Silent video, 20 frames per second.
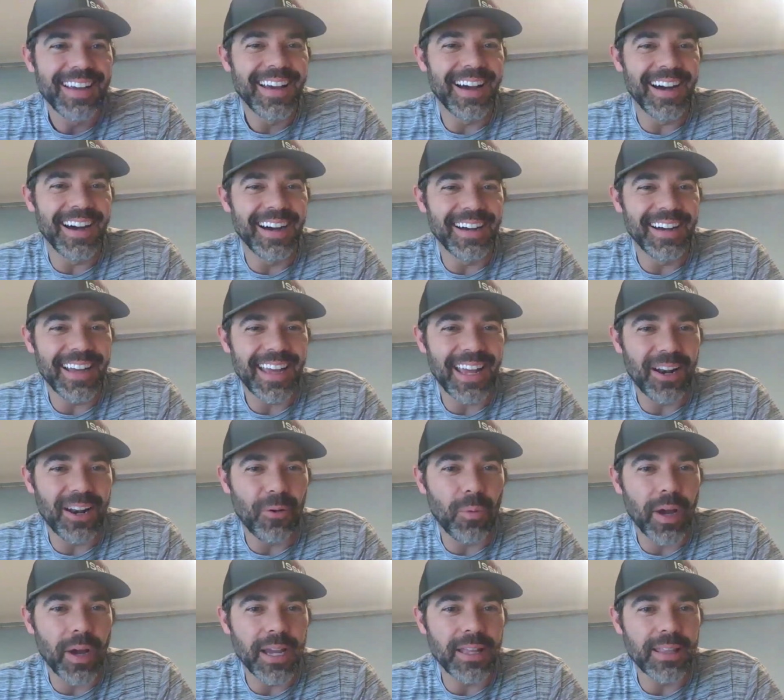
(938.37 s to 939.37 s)
Uh, in a
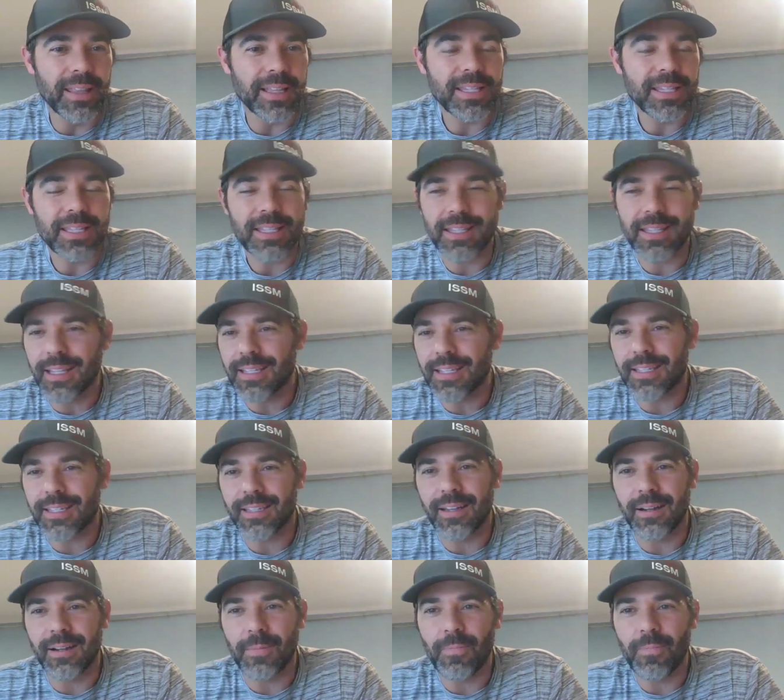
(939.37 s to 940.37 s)
way that's that's
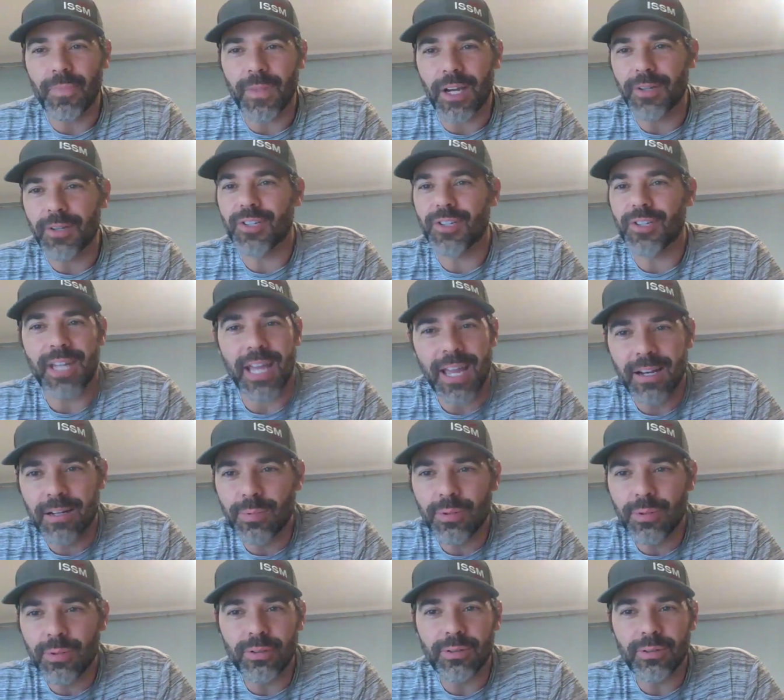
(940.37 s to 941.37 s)
um,
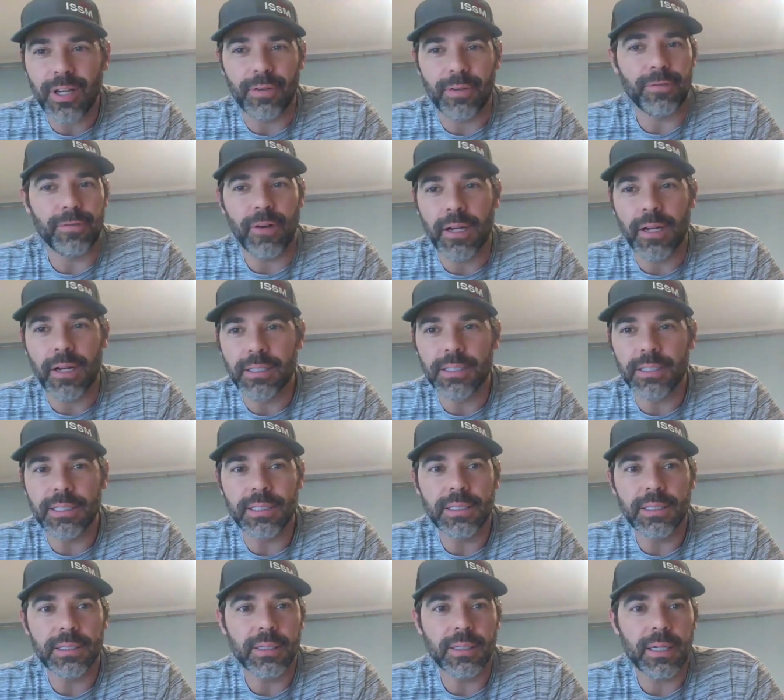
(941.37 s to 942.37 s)
understandable and
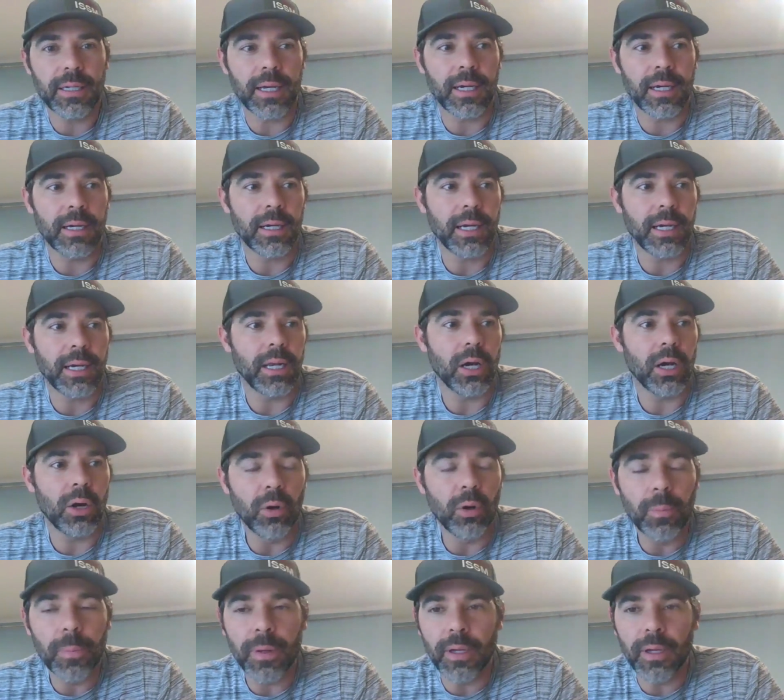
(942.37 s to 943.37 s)
friendly uh, and
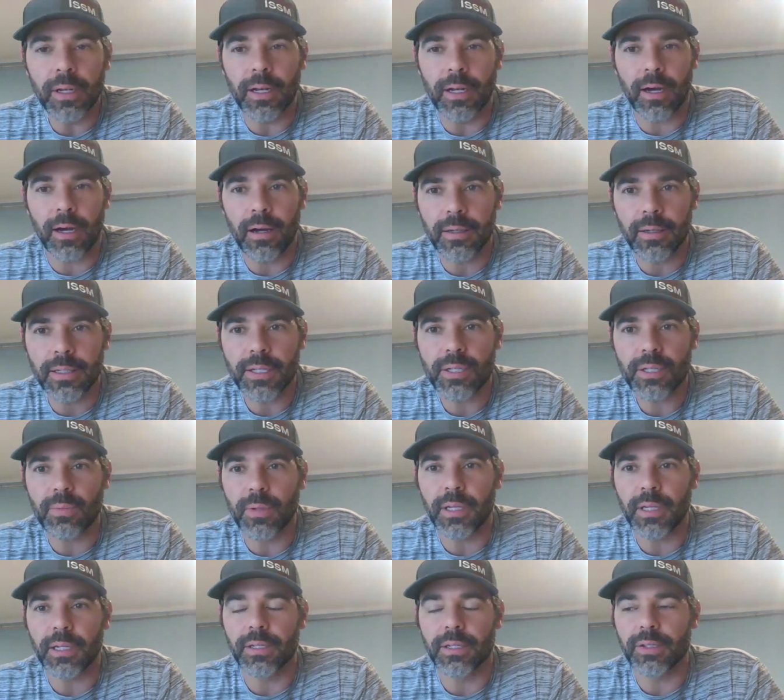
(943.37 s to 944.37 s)
open and honest,
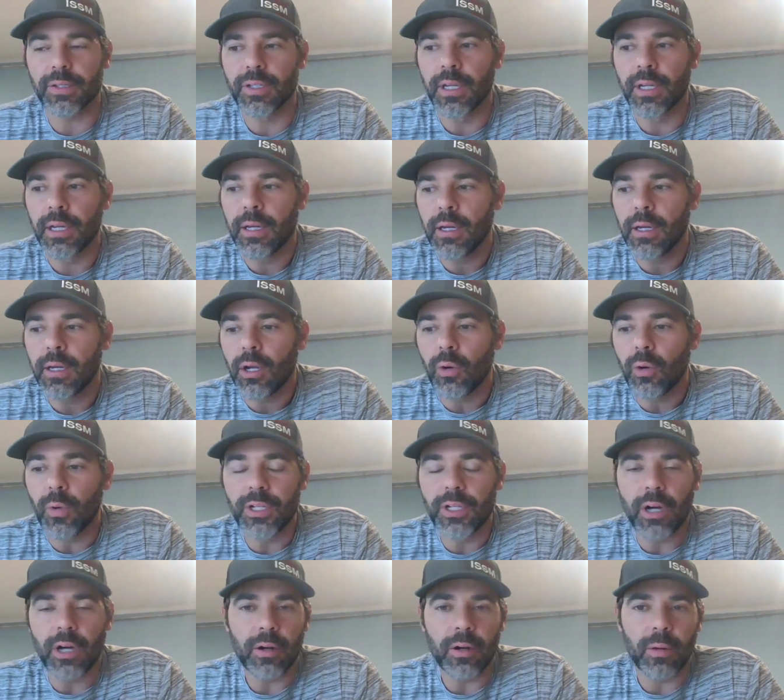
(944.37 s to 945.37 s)
because we
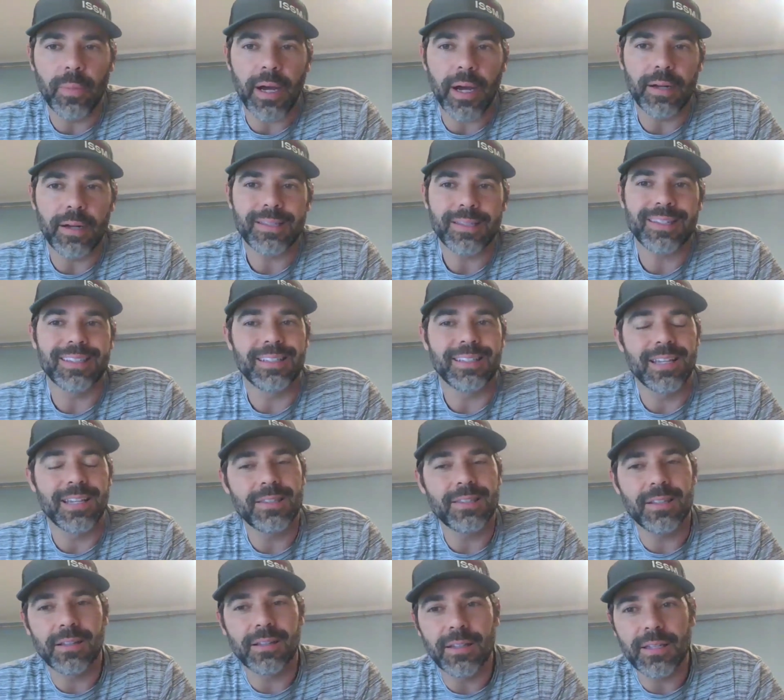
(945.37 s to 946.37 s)
talk about
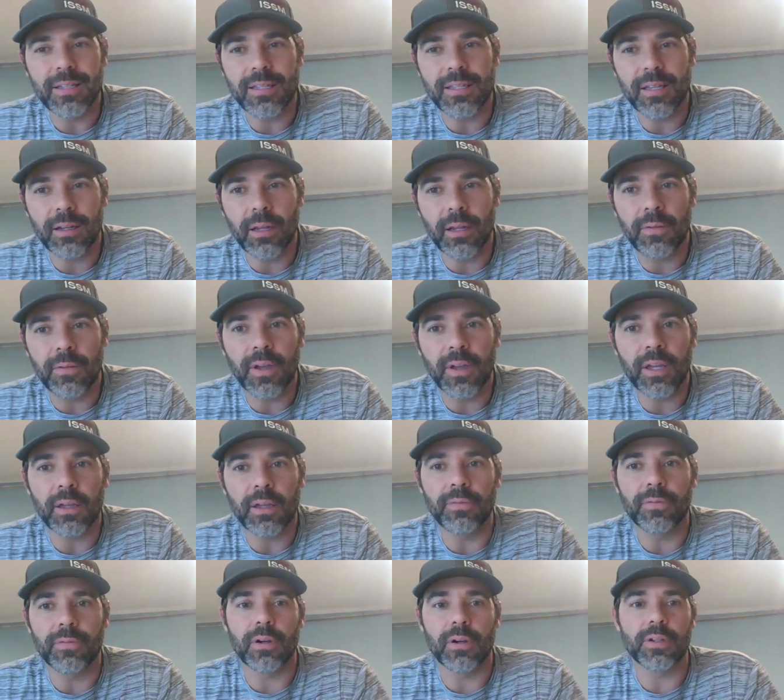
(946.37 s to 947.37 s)
statistically
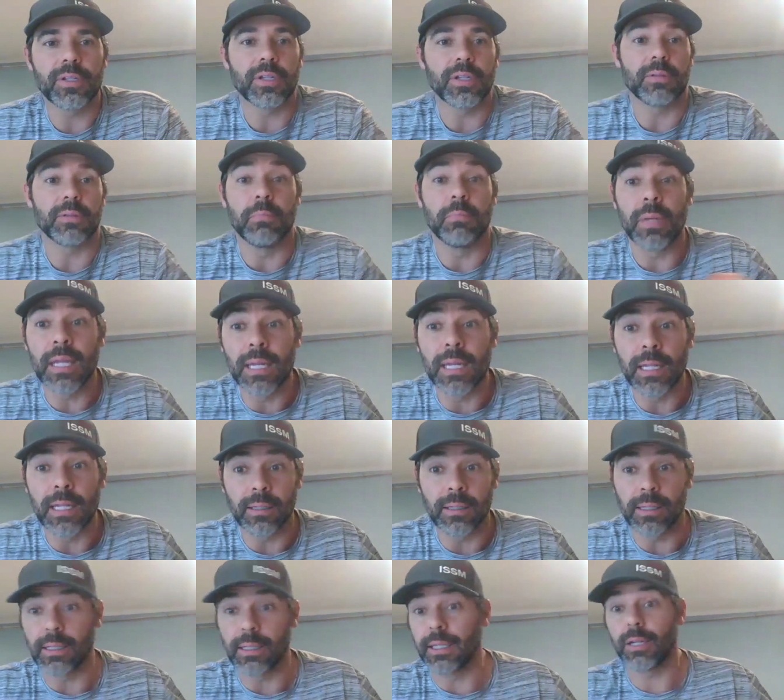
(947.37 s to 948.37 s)
significant versus
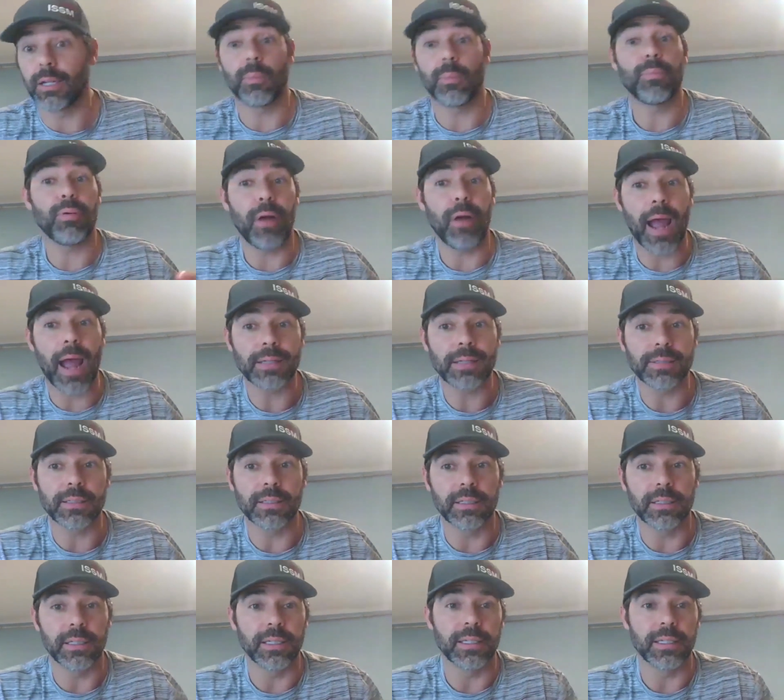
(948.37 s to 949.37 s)
meaningly or
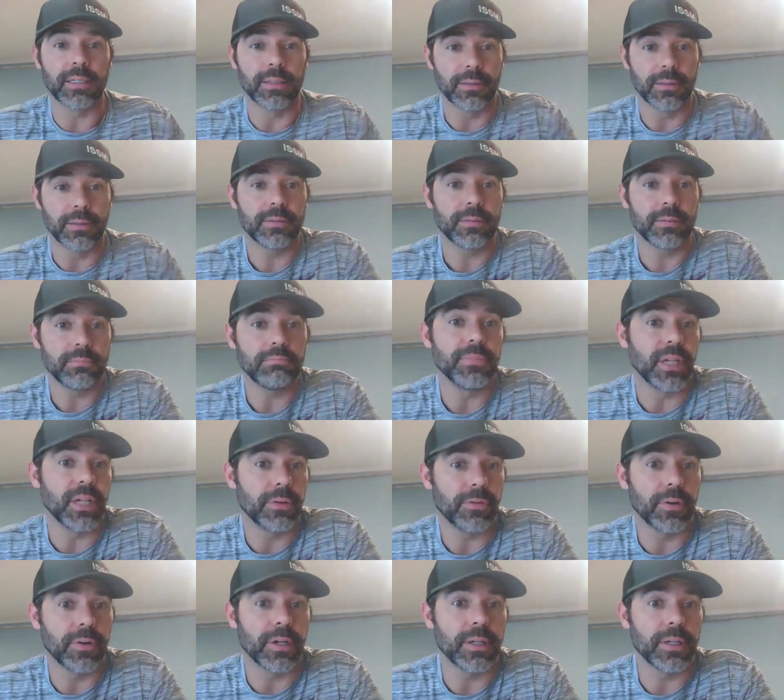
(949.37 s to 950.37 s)
practically
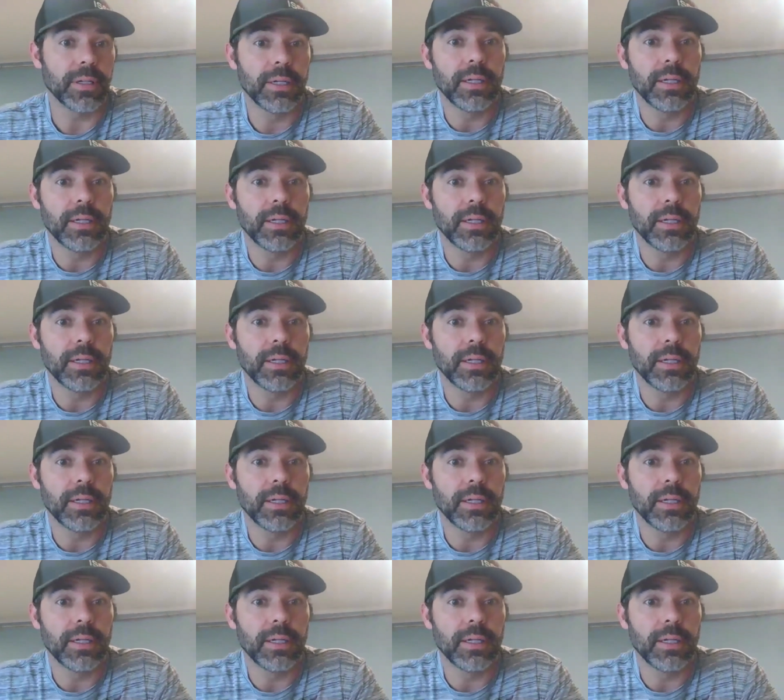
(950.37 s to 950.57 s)
different.